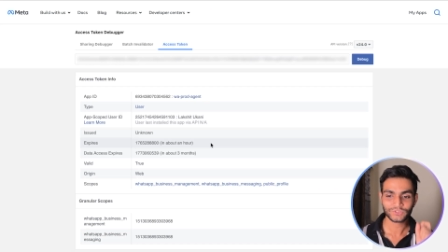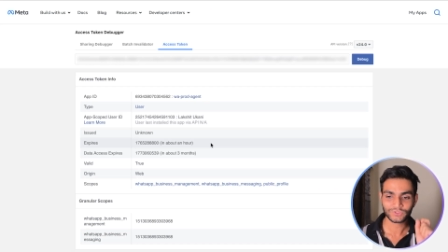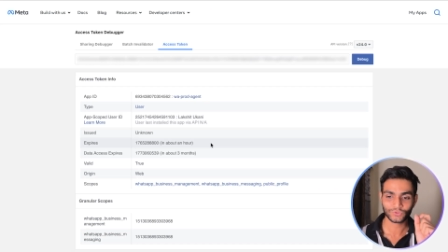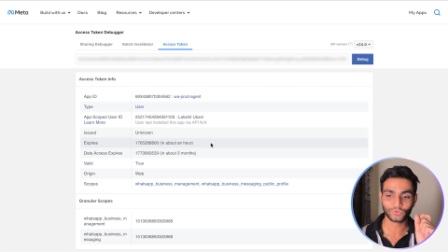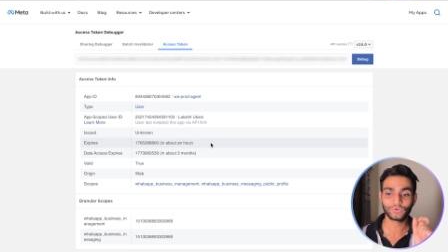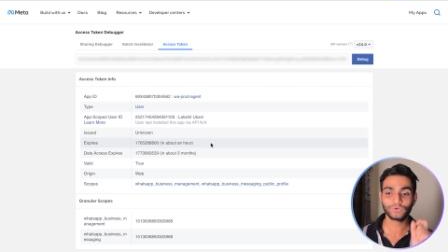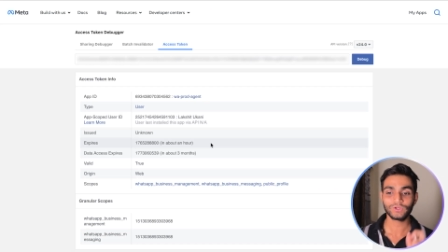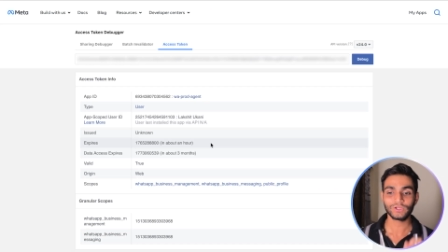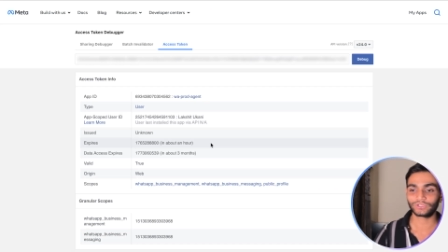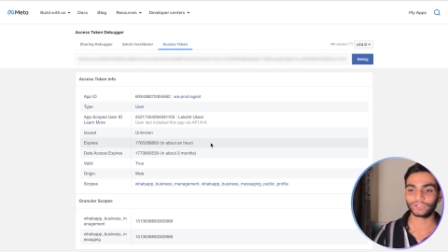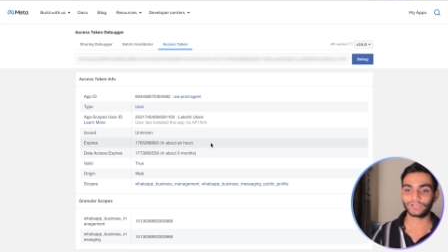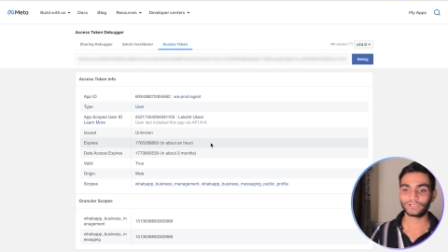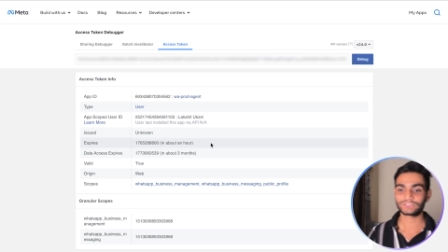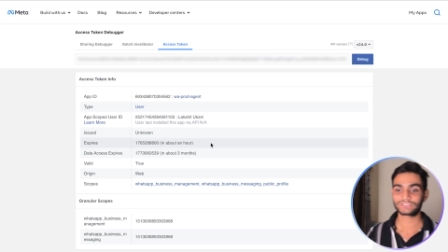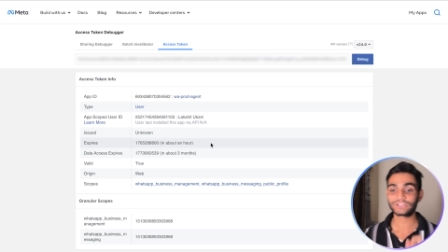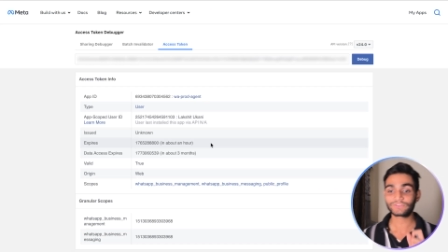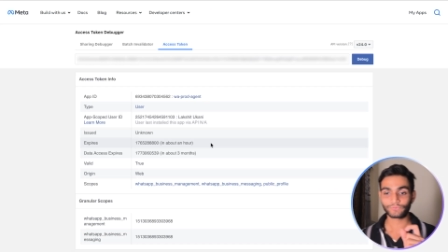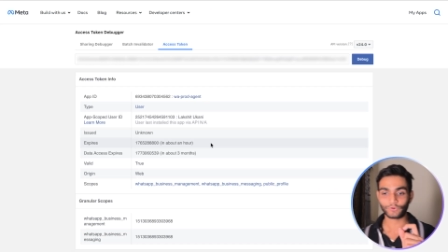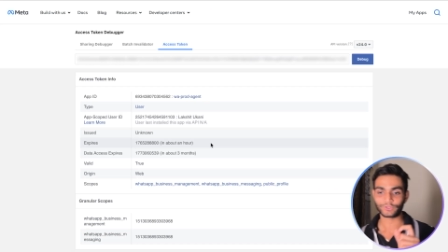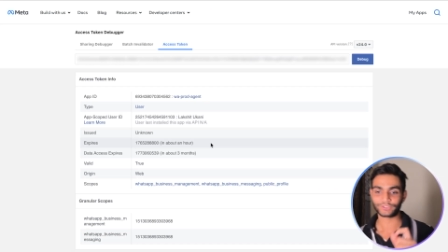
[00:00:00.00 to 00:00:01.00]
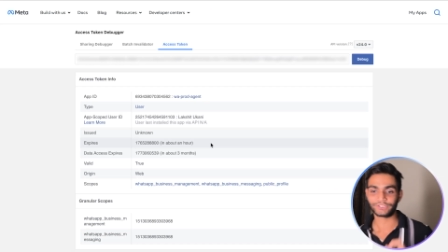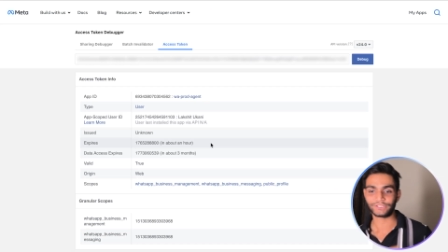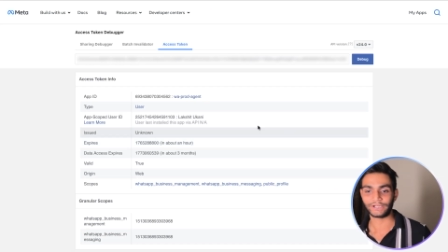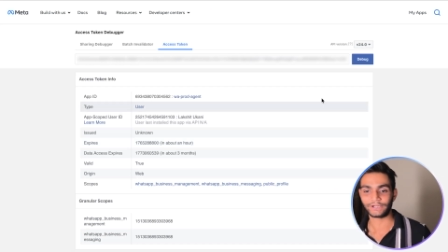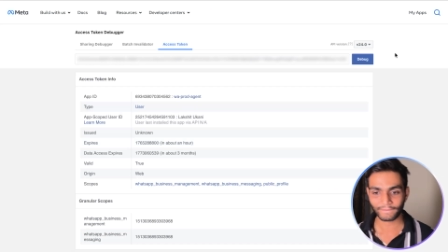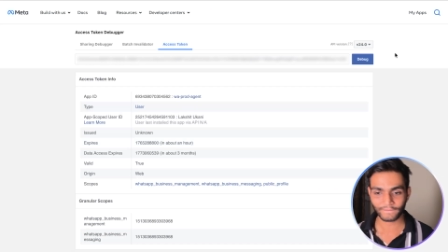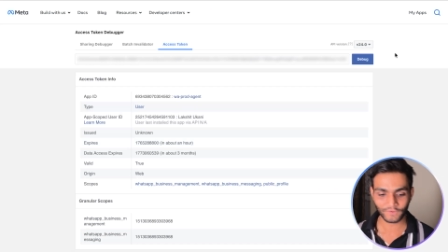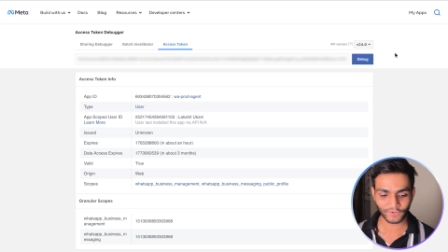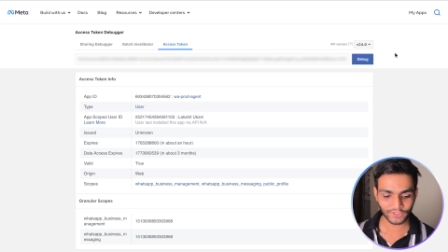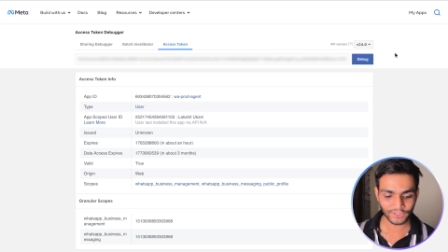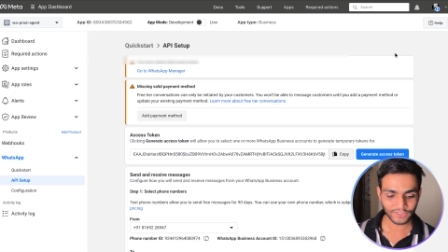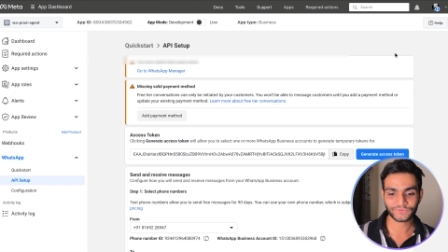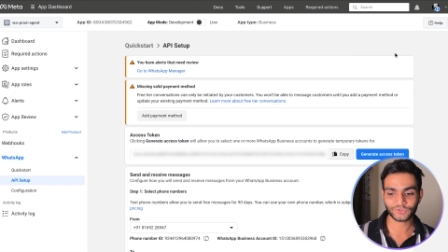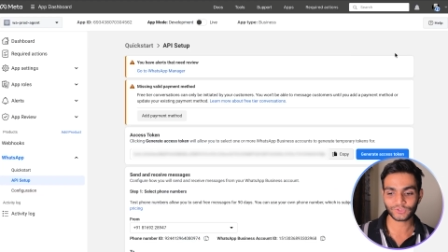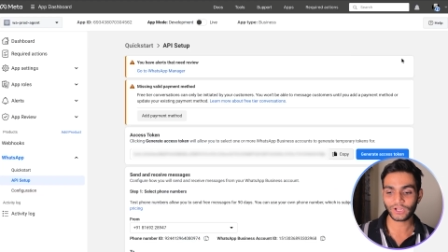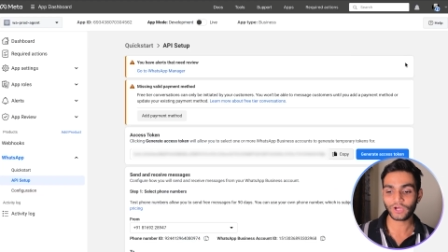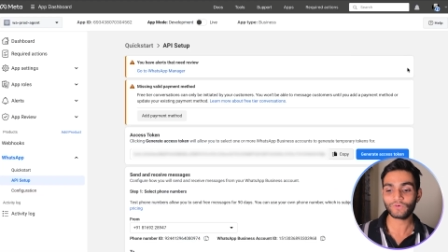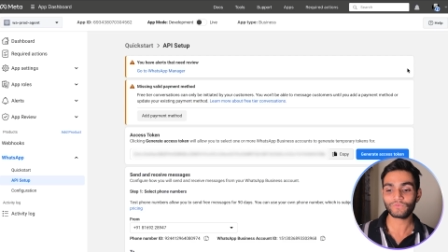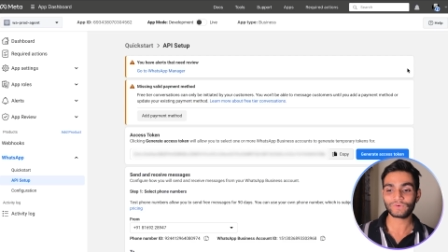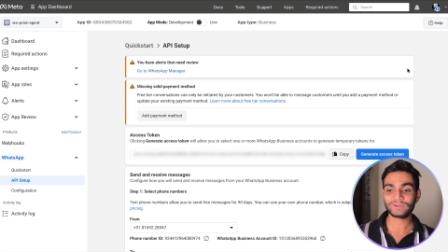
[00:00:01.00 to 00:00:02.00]
So uh, stick for that. Okay. So
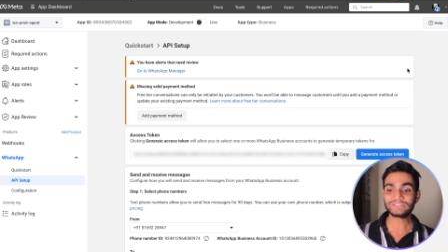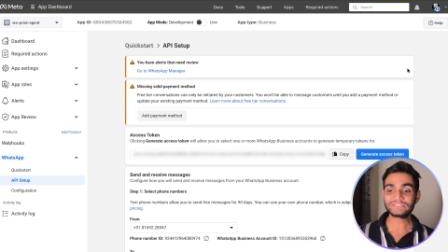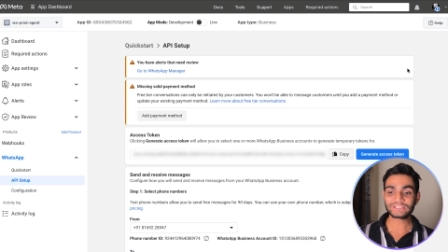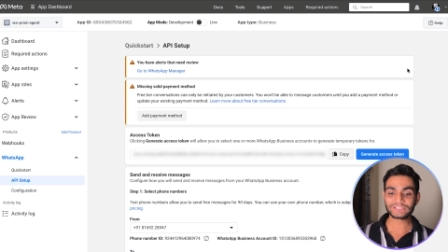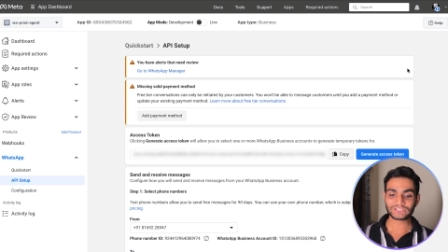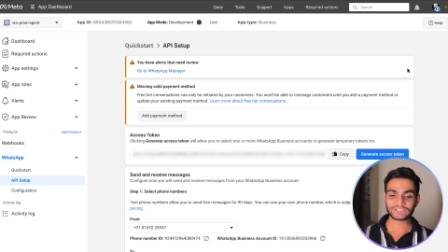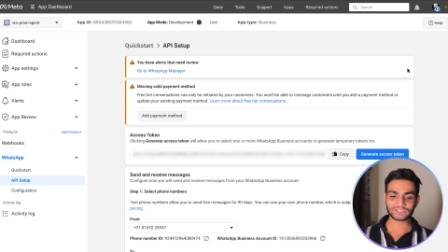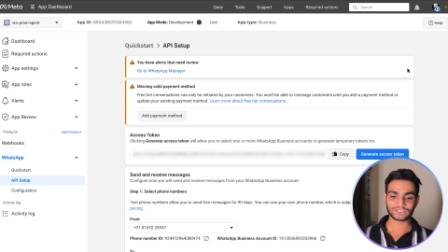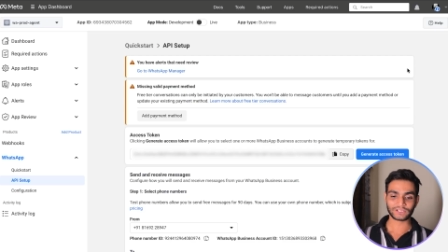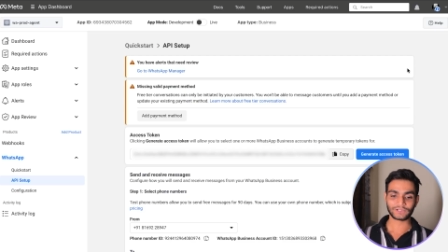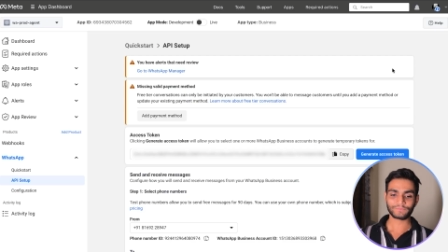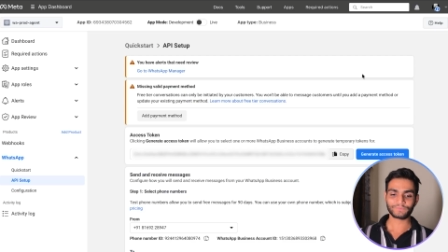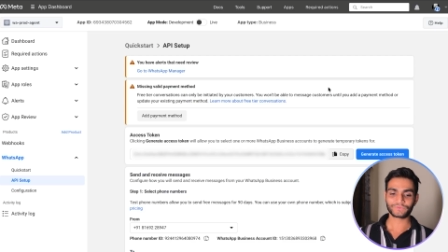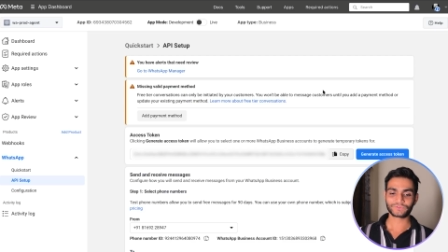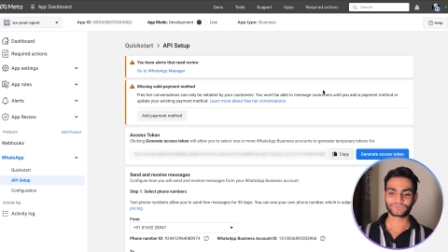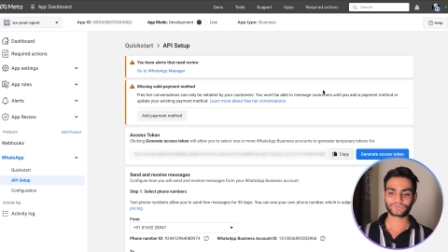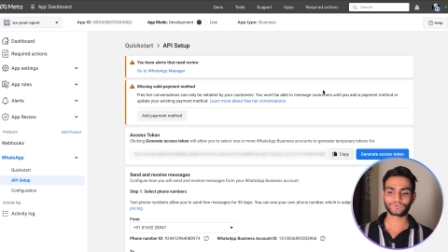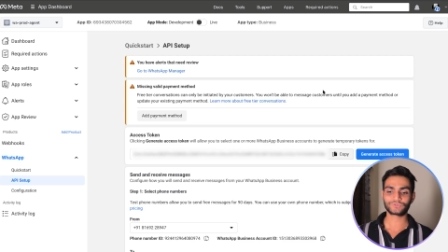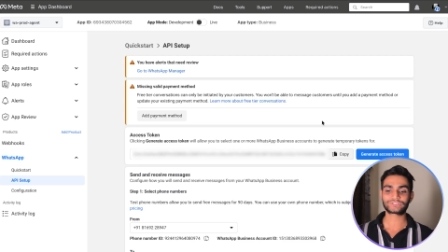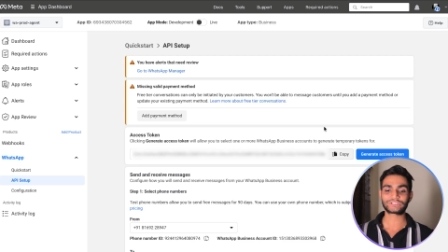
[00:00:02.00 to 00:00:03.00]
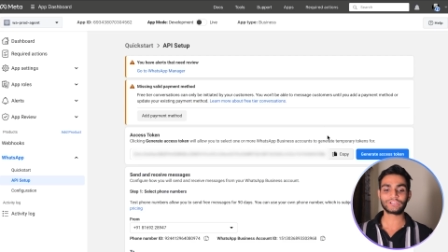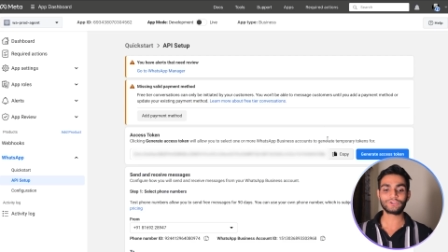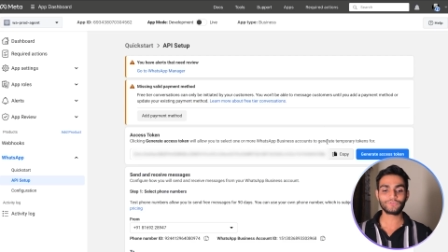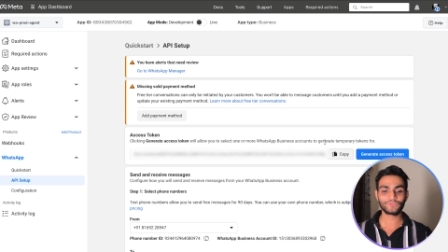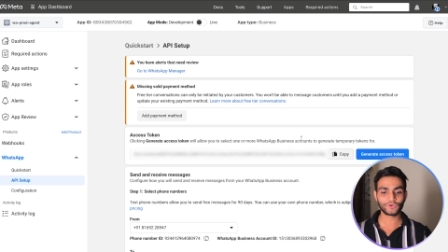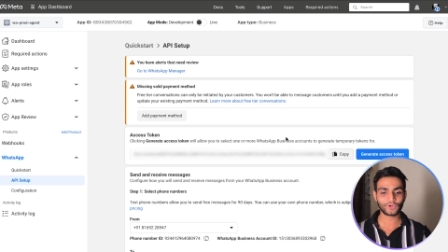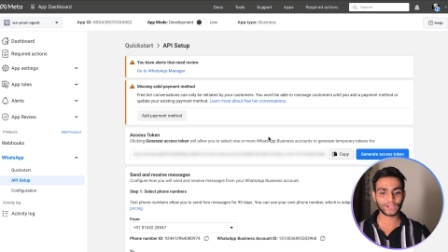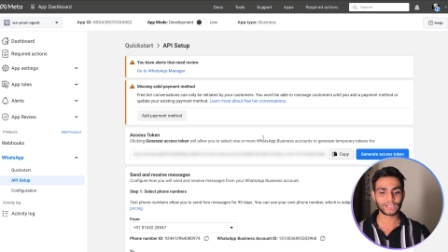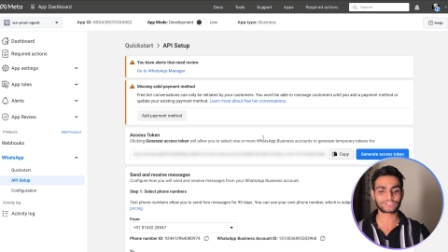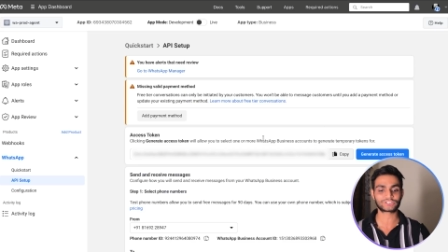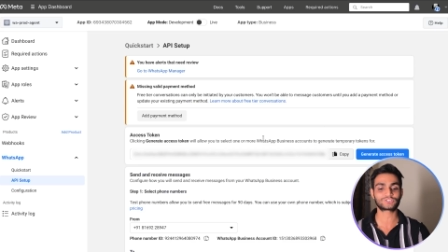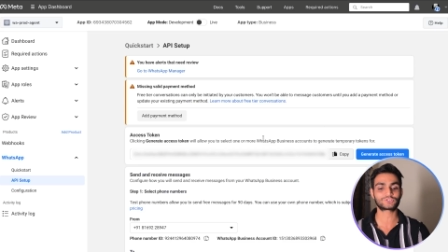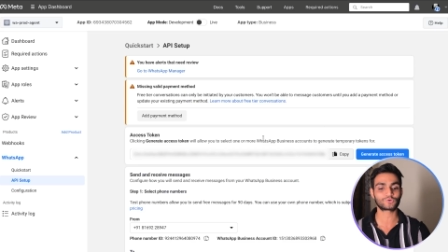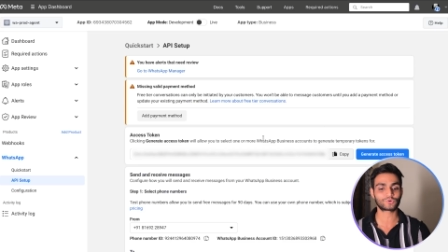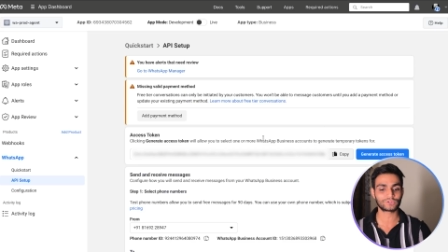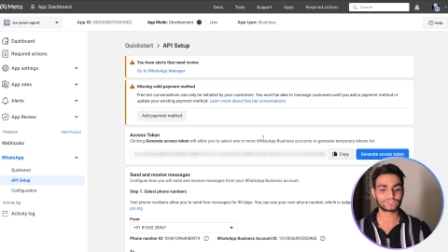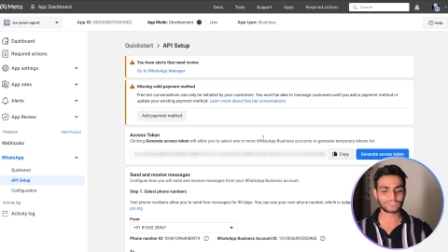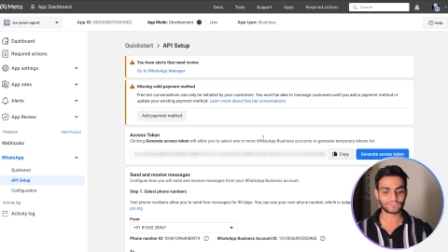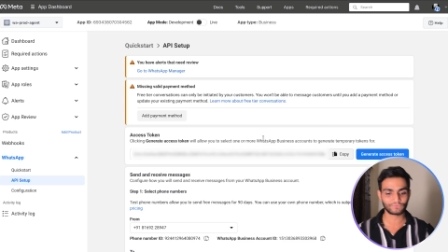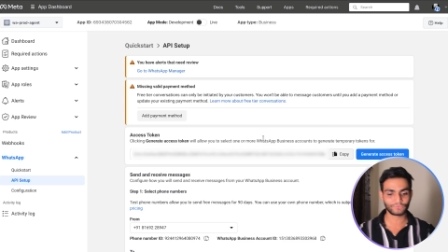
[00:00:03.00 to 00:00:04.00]
now once this is done, so save your access
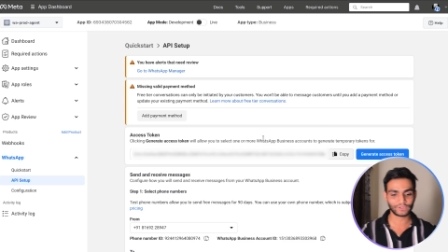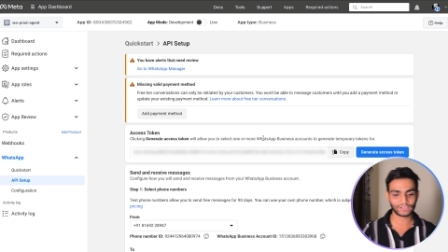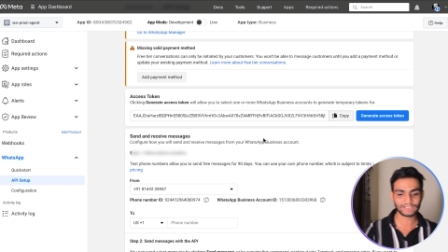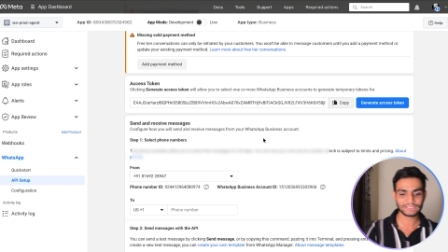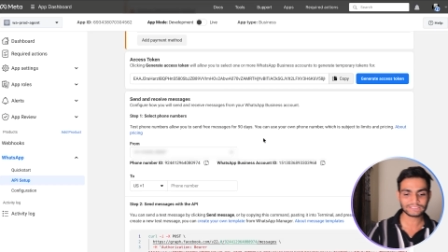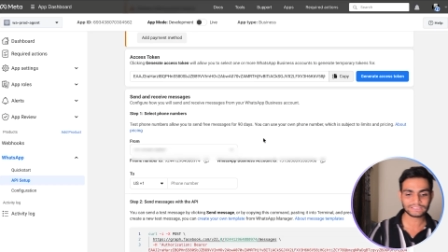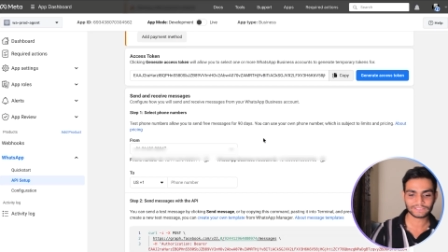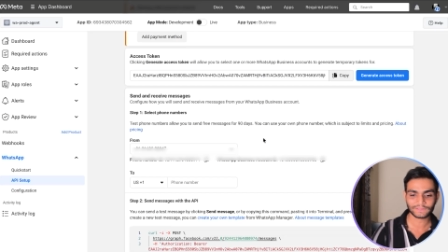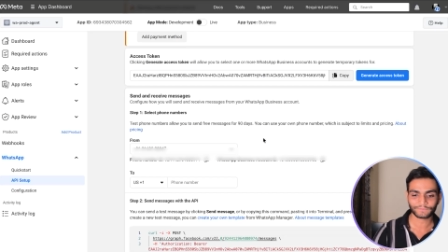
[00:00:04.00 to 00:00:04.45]
token somewhere else.